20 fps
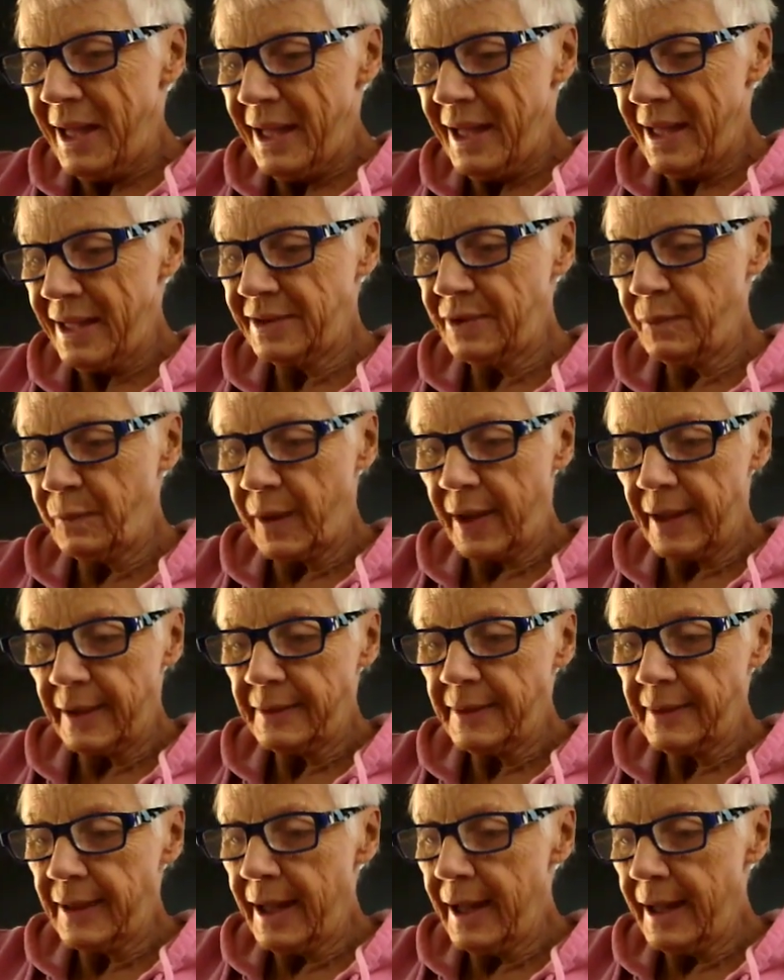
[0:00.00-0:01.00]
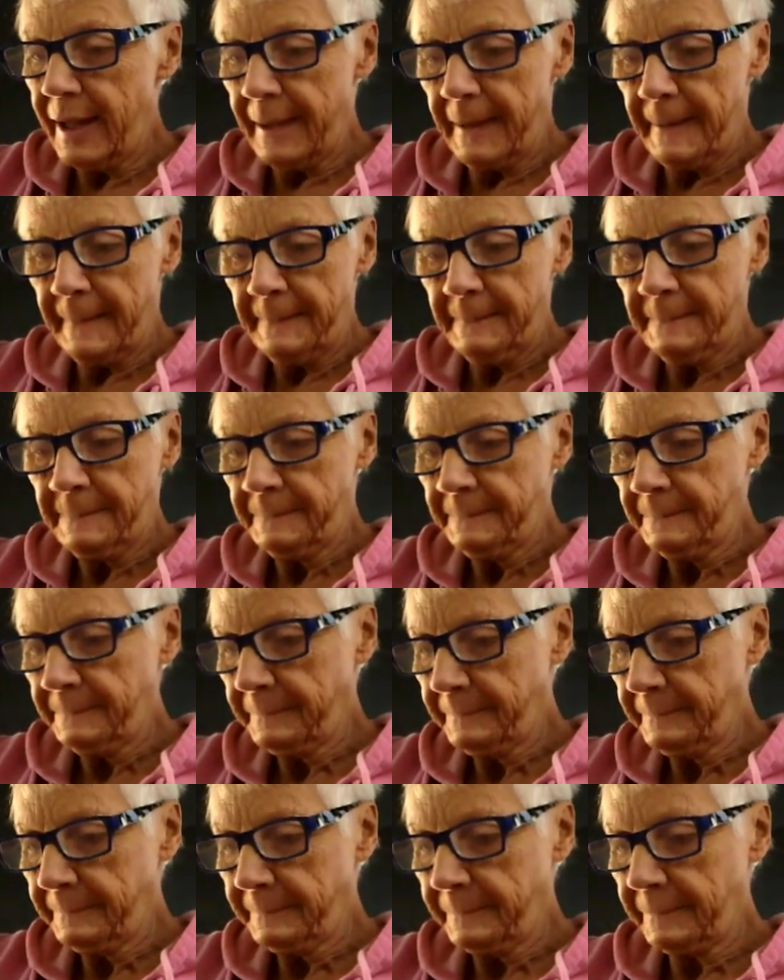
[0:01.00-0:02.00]
Anyway,
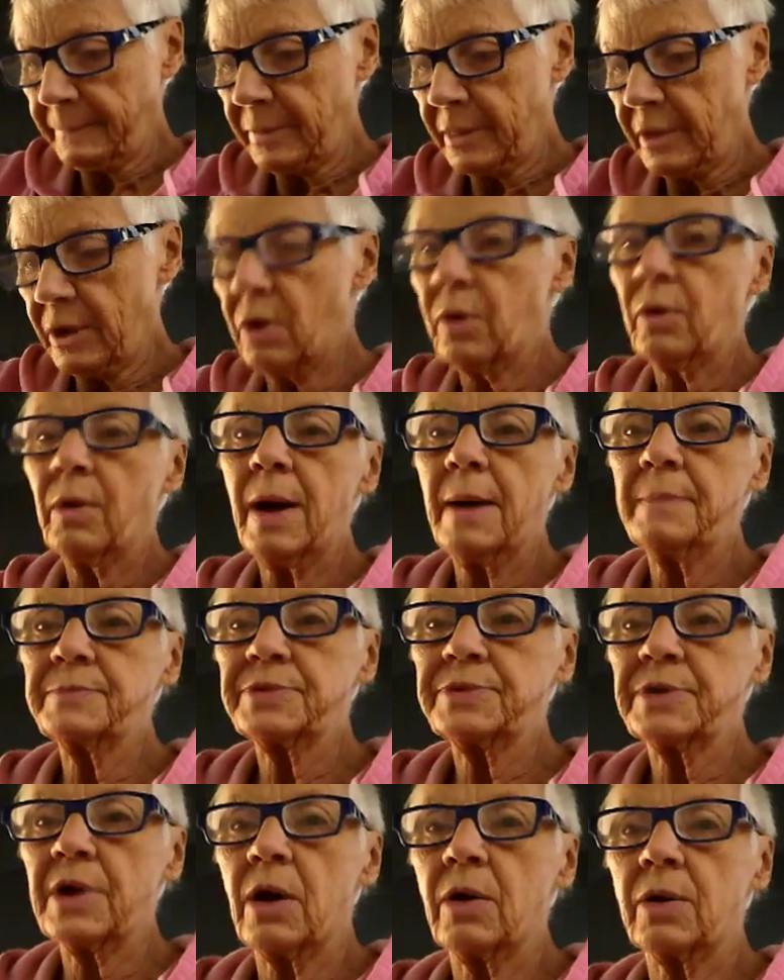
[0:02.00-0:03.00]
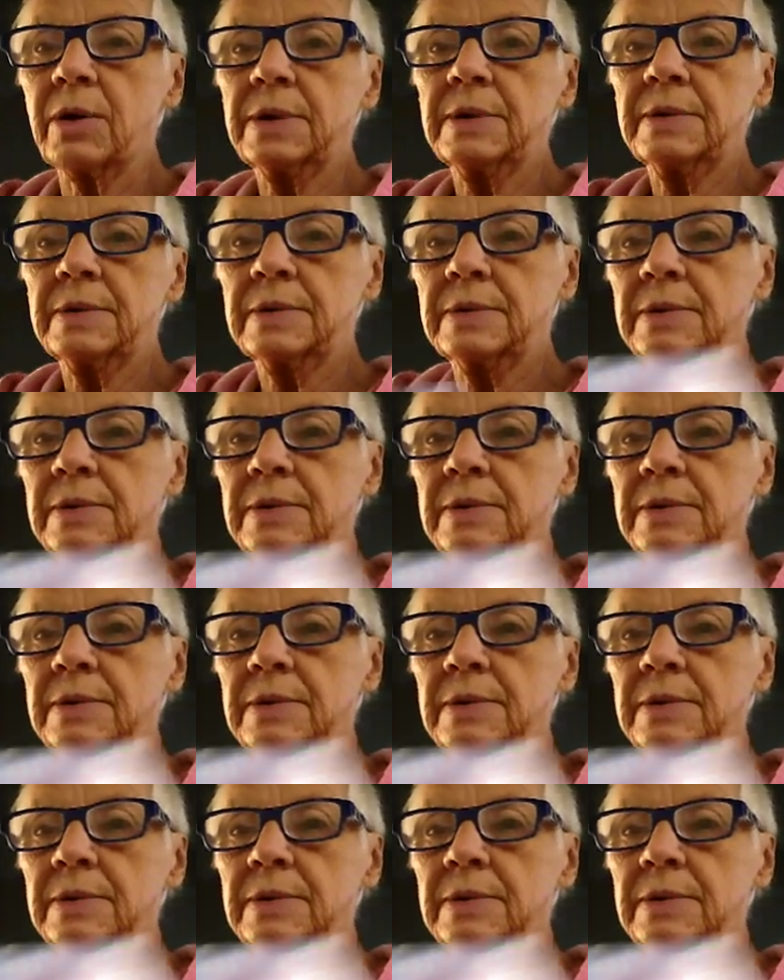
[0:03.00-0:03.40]
I'm sorry.